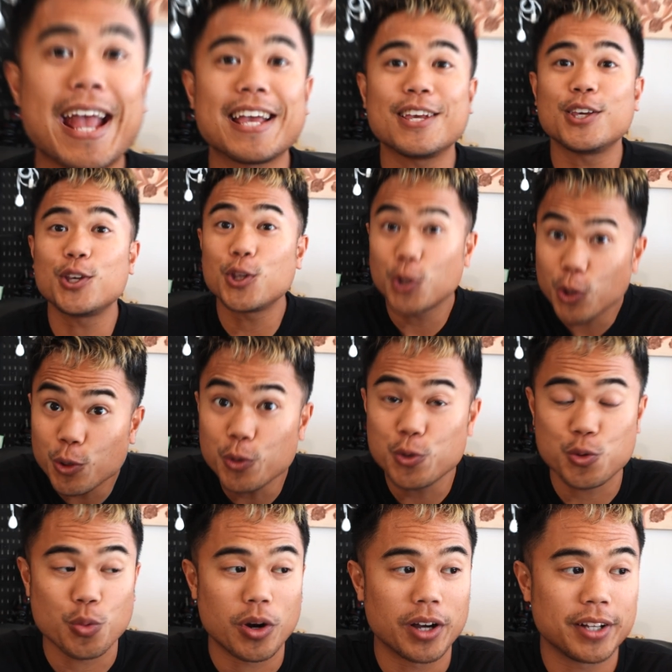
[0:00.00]
a
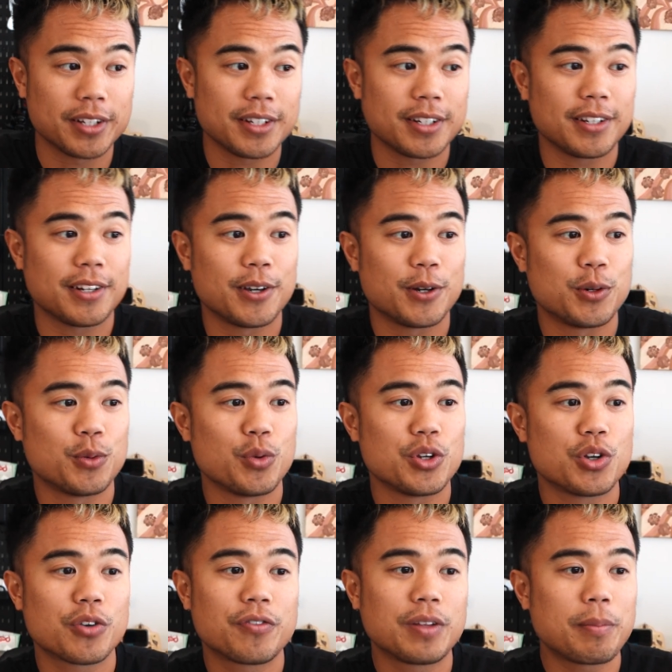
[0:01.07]
huge one. When
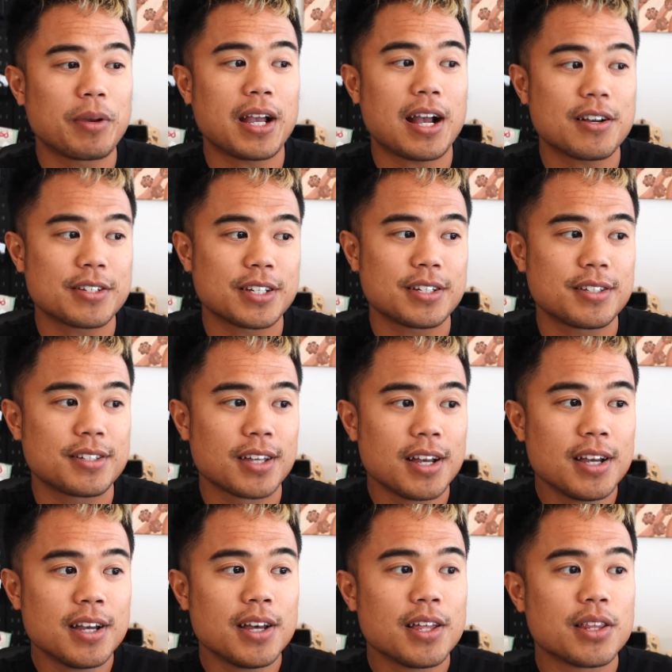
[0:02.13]
you're flipping houses,
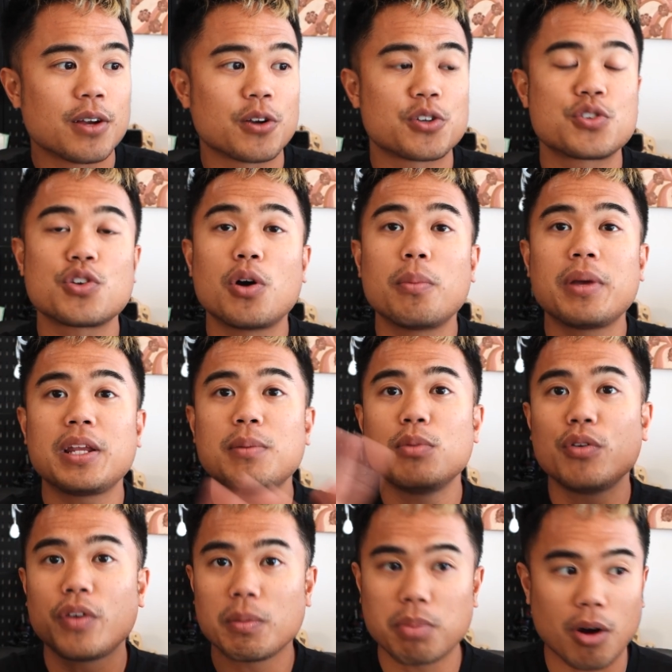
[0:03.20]
there are so many
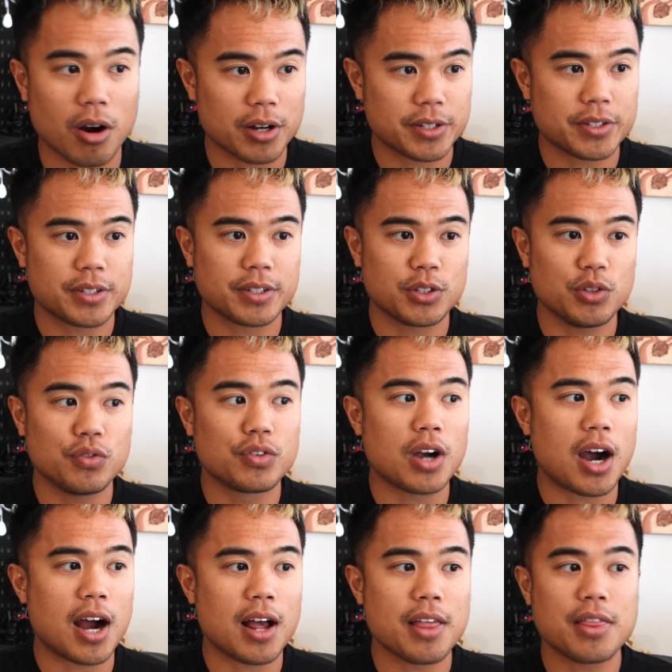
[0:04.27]
moving parts. You've
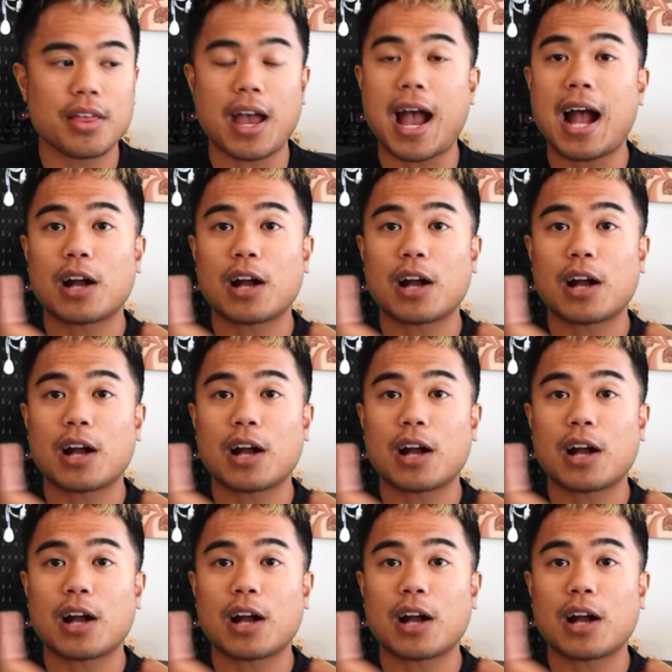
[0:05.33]
got the